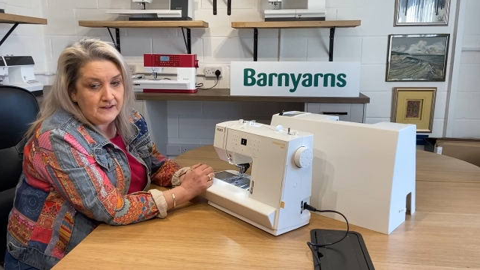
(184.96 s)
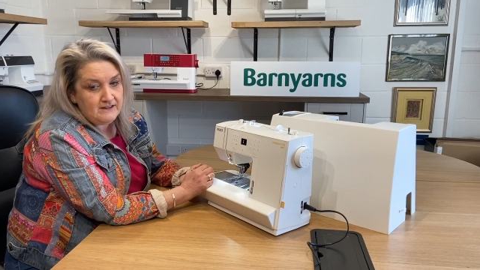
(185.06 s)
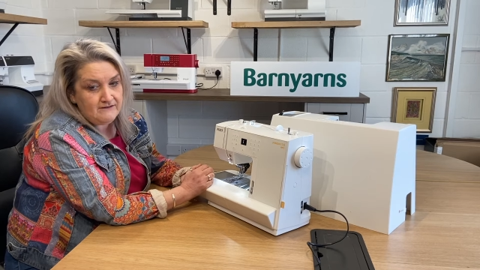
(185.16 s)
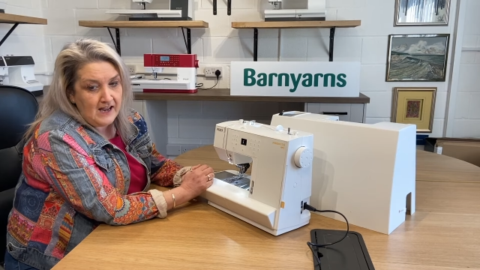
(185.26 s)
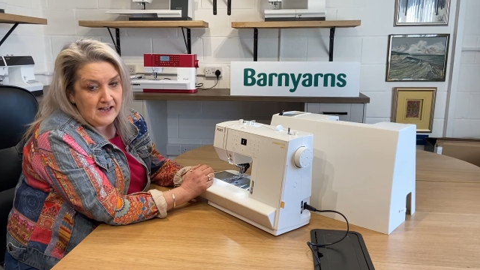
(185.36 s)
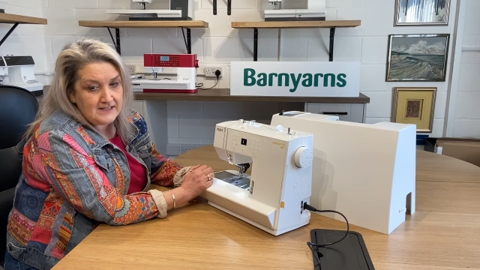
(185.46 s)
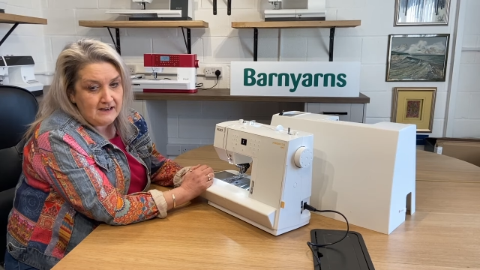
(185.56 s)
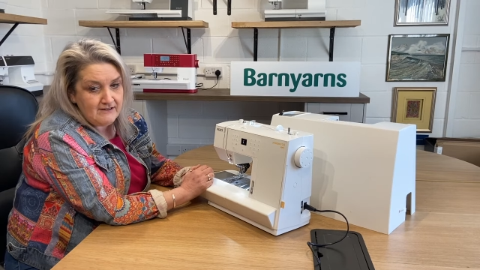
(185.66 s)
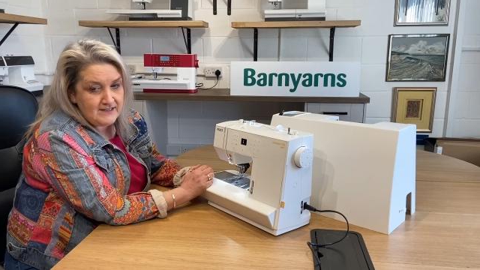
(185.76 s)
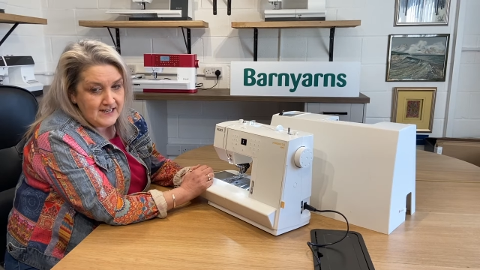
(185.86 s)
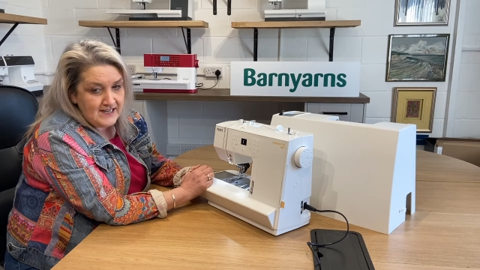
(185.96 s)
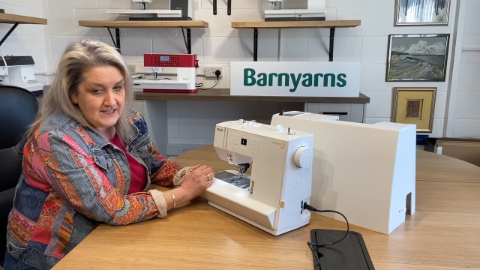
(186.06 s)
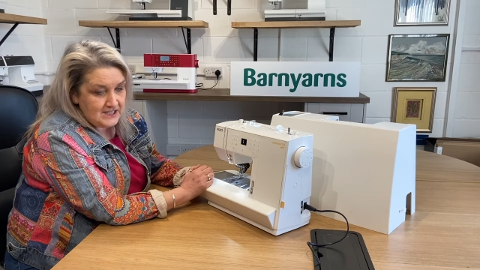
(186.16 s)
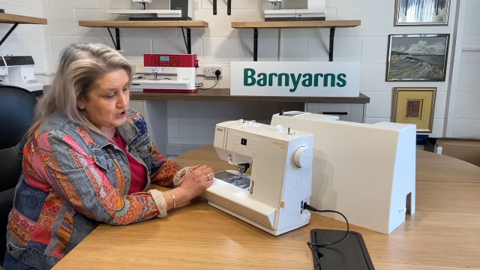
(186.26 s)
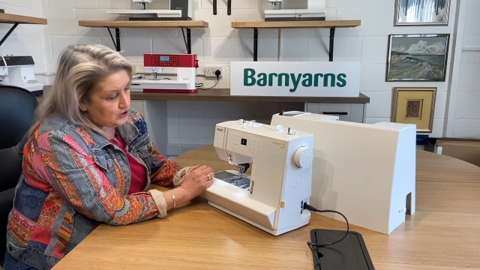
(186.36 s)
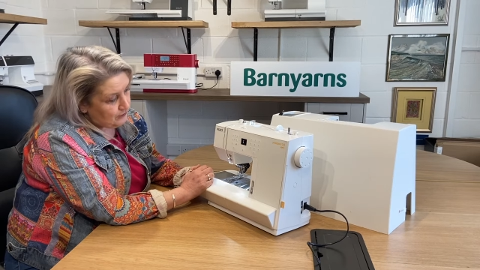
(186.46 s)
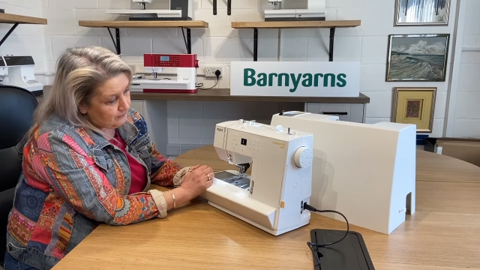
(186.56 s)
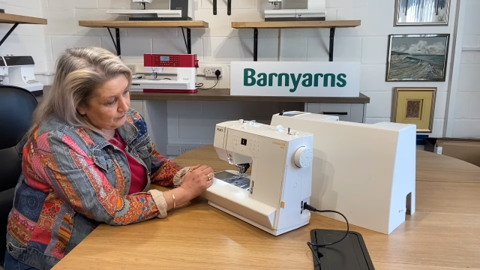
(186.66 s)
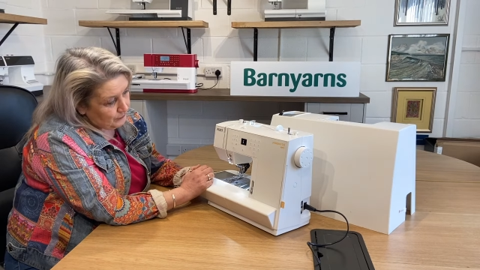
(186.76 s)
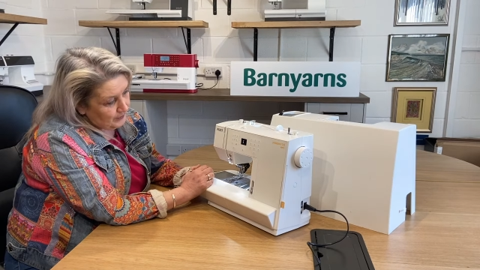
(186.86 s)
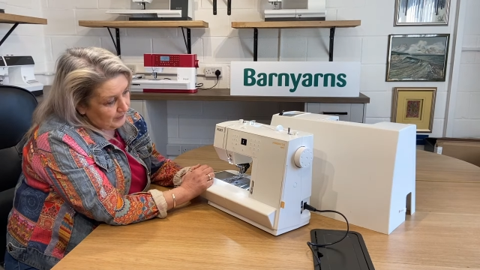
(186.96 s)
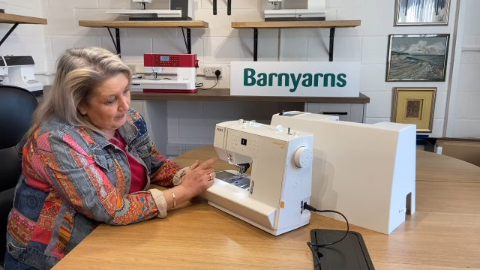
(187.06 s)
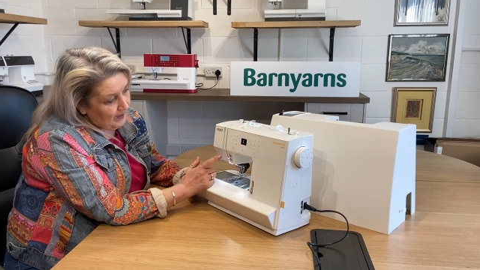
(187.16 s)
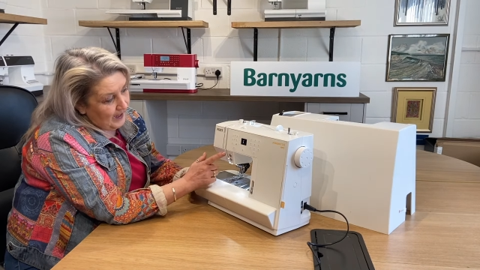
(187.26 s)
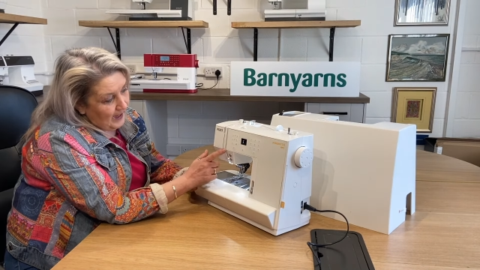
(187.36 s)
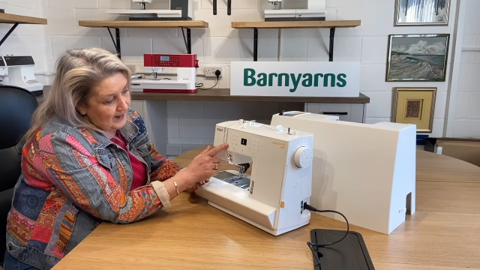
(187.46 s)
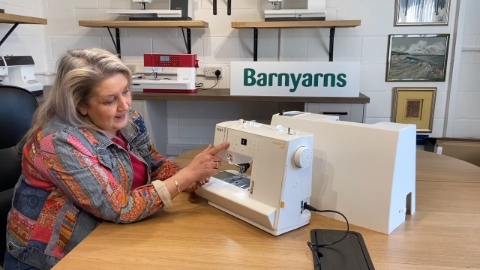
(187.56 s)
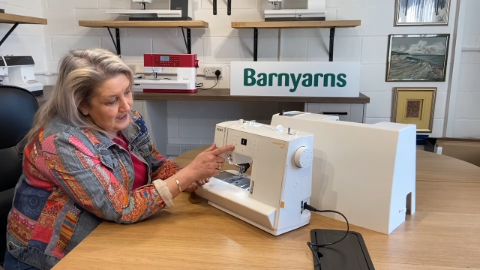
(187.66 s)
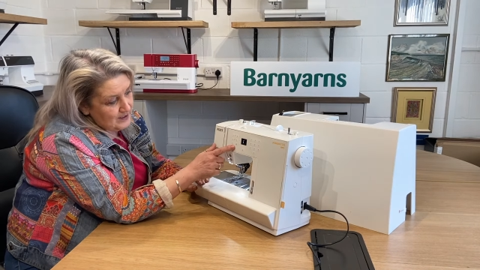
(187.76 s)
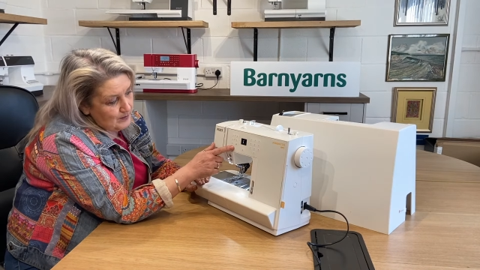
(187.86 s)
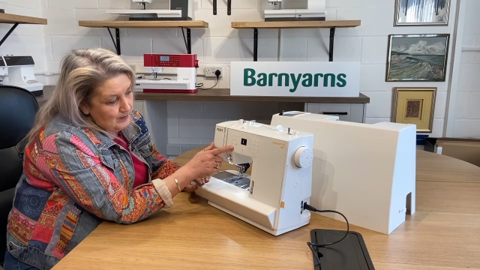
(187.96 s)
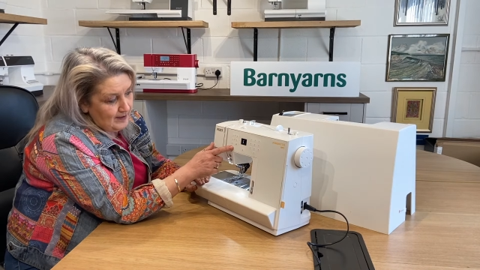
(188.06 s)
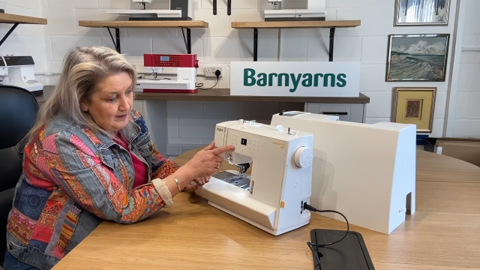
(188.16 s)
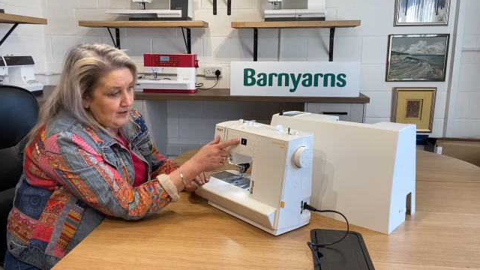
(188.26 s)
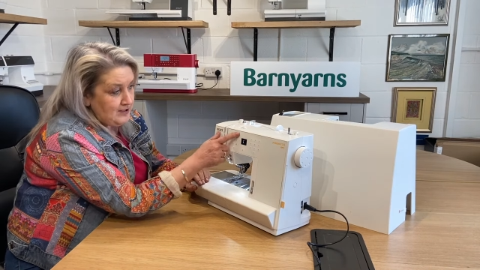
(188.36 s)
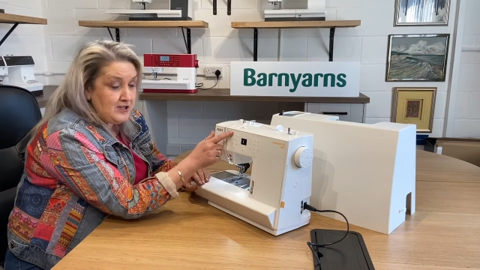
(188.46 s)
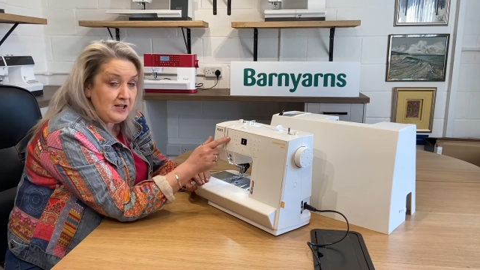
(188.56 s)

if dexterity is an issue for you. And then as we look to the